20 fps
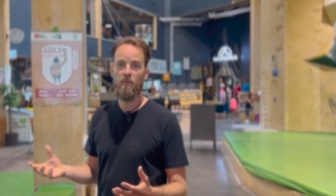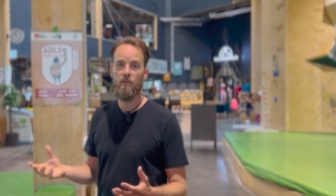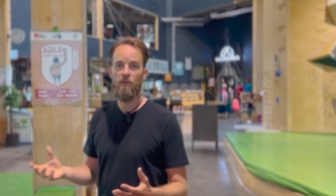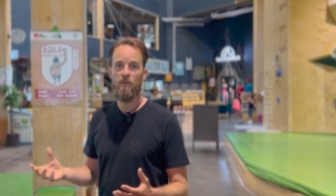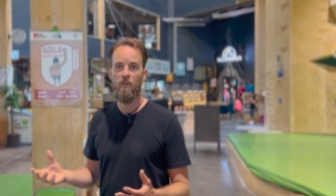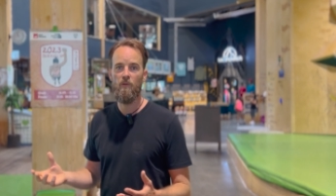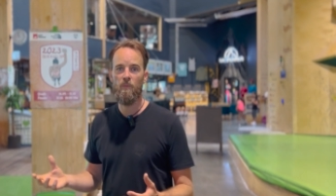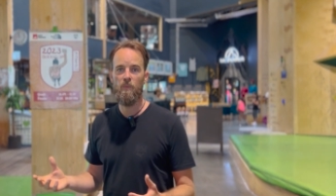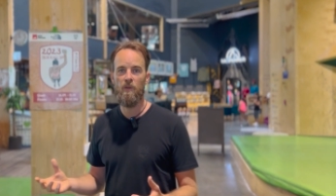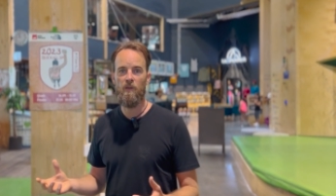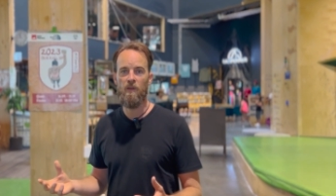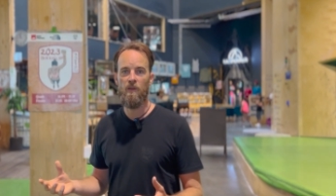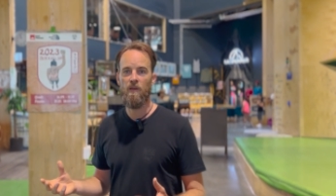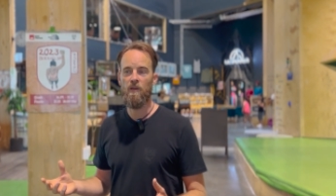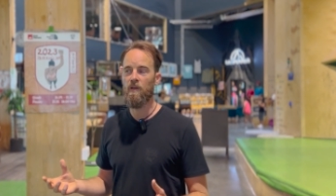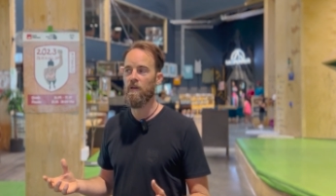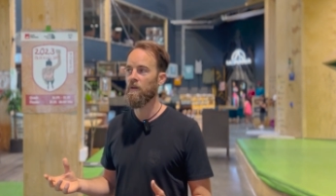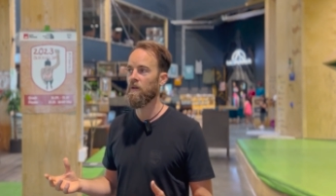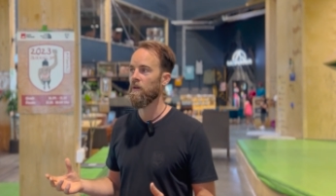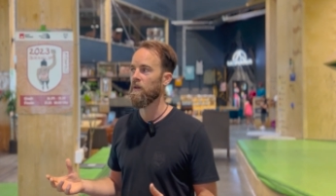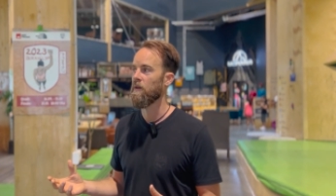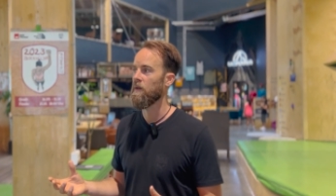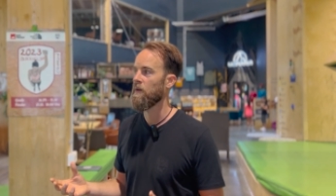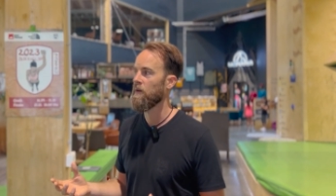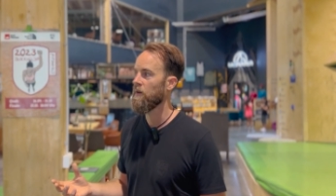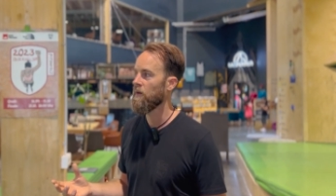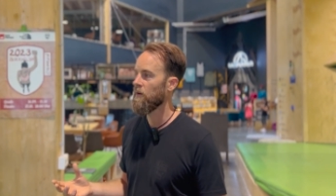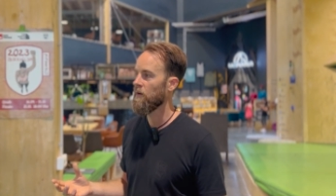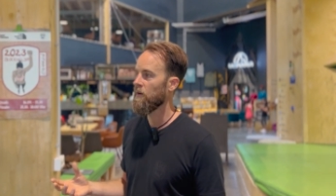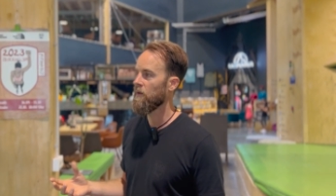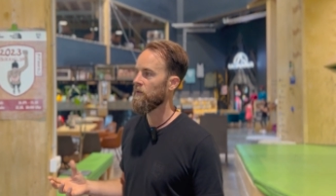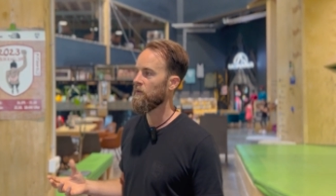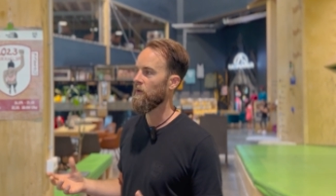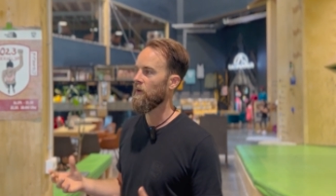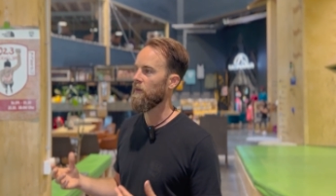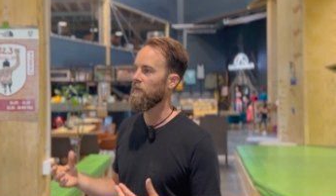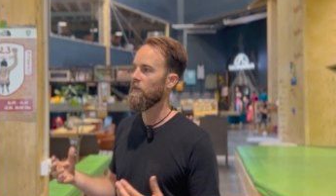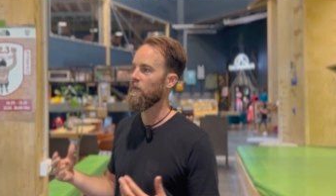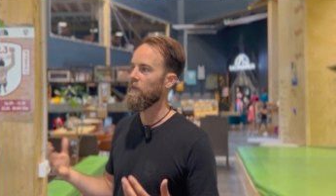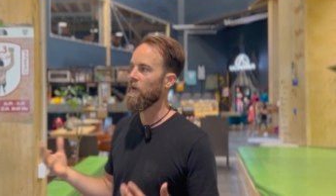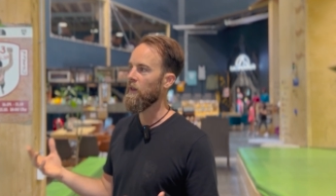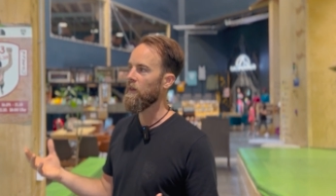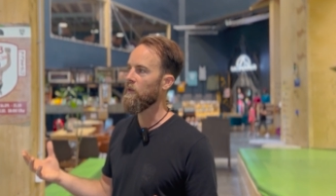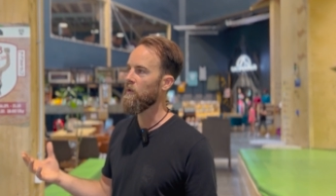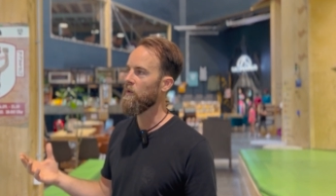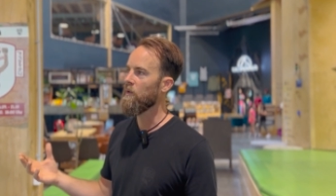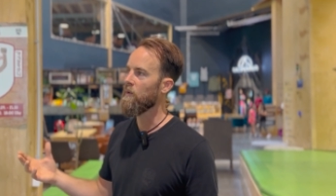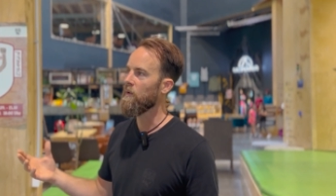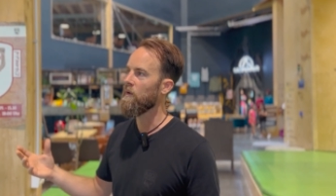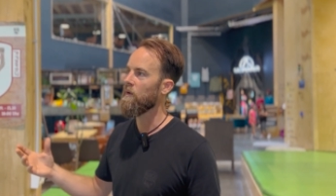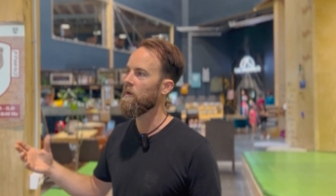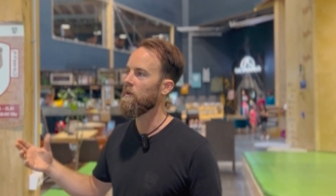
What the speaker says: to have a value.